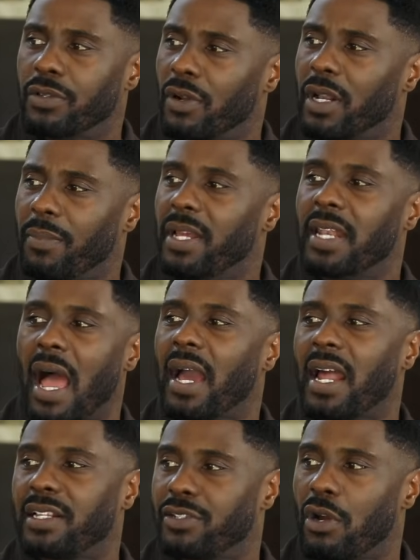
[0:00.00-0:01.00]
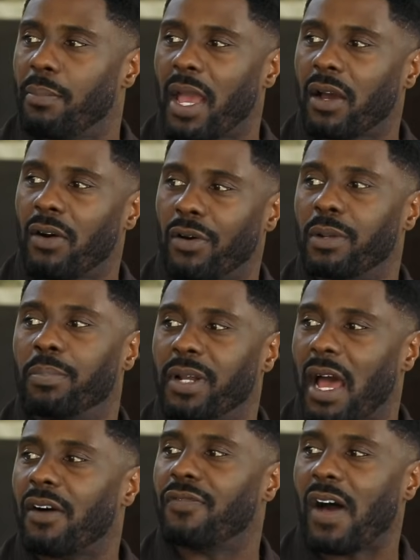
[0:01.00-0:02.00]
You know what I mean? Now I got to turn back on to put
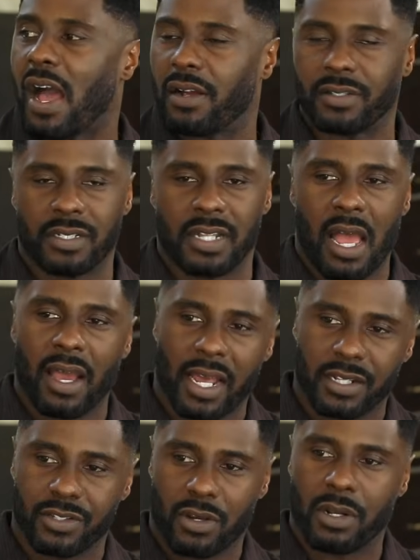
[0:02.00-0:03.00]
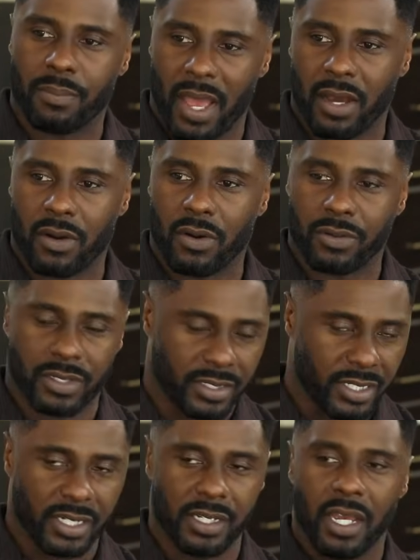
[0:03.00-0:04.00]
out fires, and now I got to turn it back on to
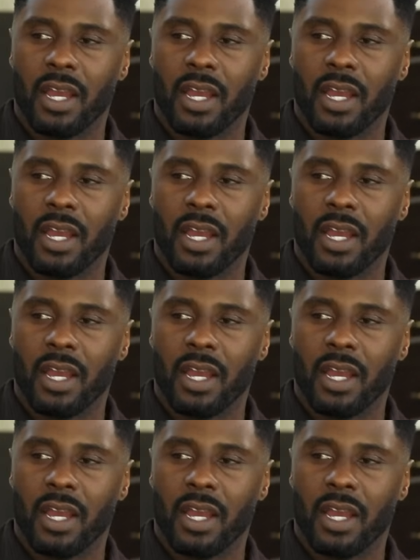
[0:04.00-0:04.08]
see